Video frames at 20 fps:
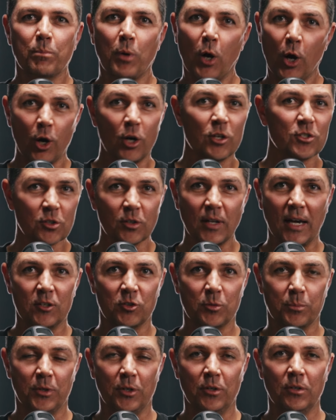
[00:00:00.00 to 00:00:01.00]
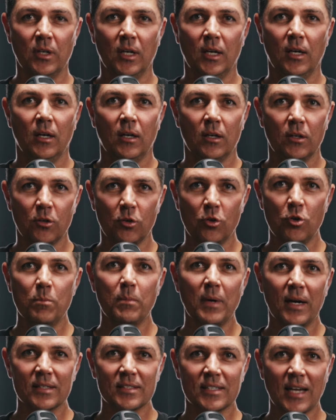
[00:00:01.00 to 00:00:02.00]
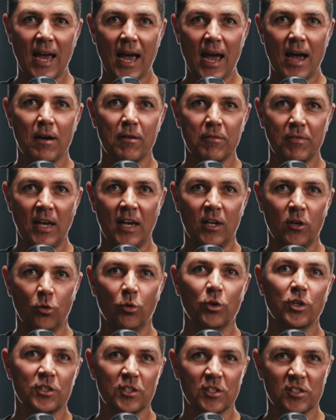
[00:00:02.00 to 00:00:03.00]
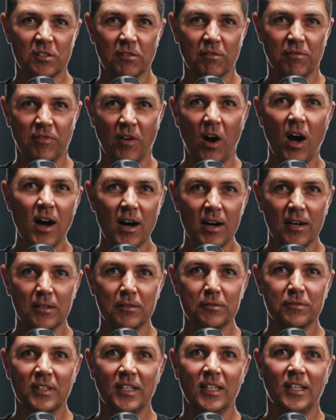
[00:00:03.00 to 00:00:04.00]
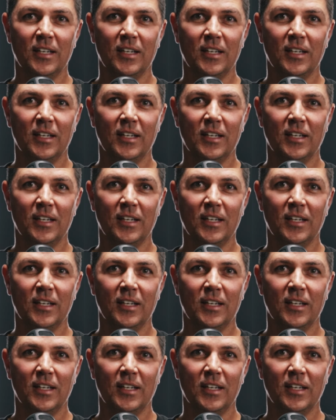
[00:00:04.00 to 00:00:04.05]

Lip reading: personal attribute, you must have in order to survive